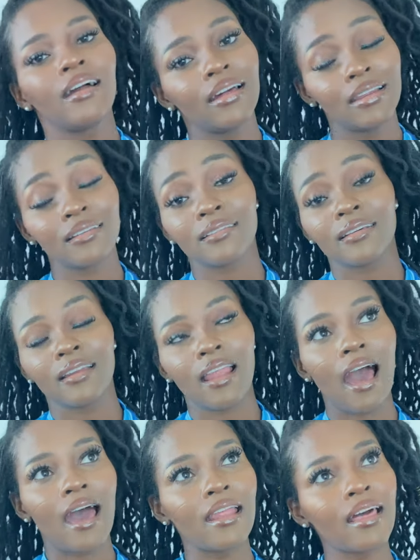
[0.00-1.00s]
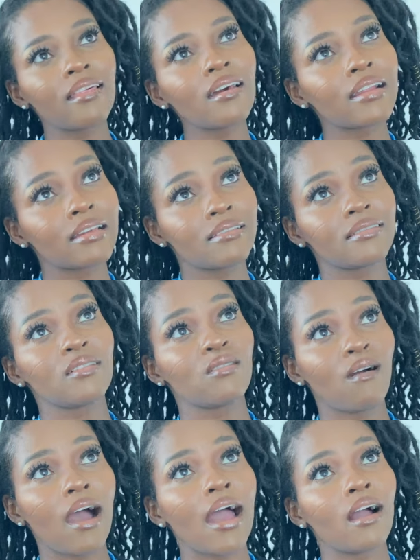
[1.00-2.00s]
Listen, another reason
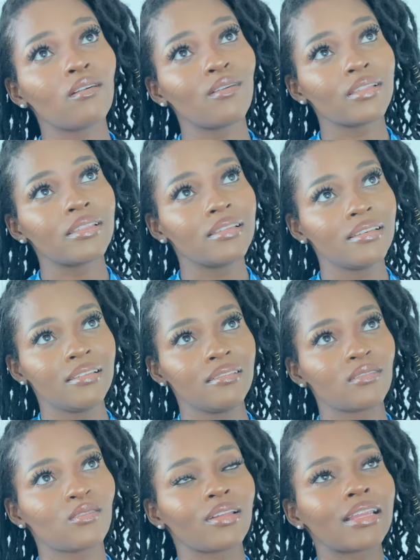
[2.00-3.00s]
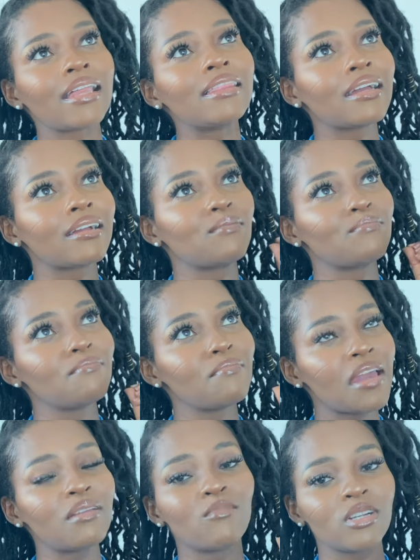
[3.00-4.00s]
why I got these, but that the
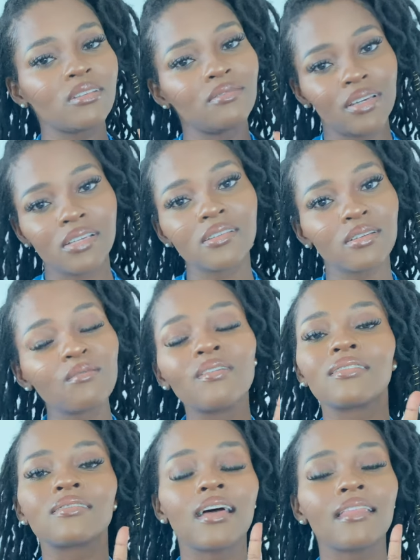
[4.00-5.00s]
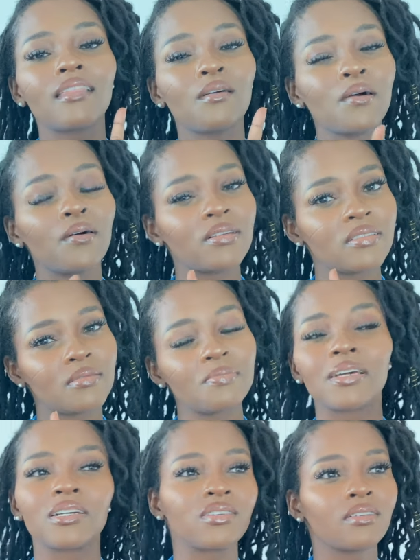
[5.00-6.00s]
main motivation was that they were on
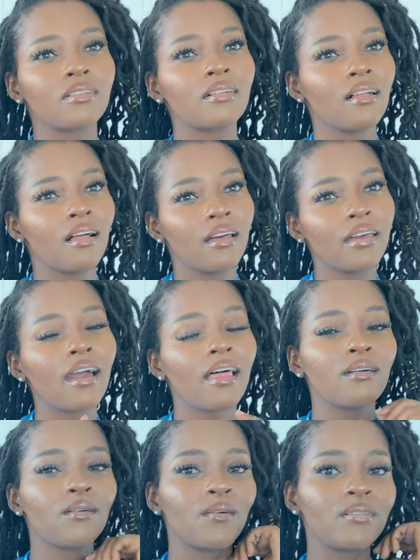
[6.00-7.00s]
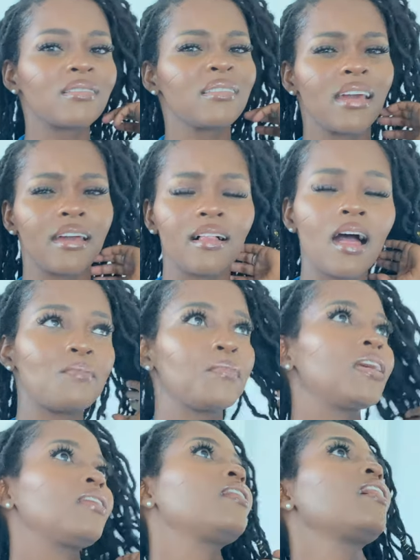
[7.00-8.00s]
special. Yeah, they were on sale, I
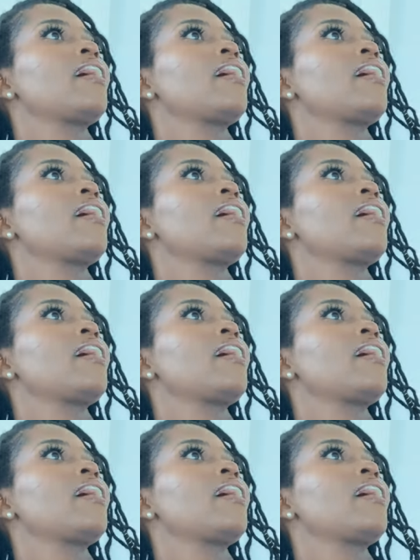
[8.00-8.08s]
mean.